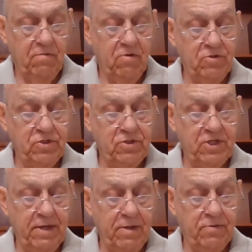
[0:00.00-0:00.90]
Verse
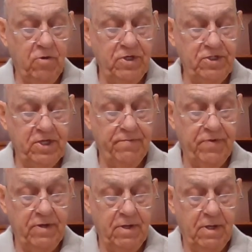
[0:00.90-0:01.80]

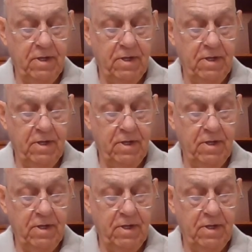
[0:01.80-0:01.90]
37.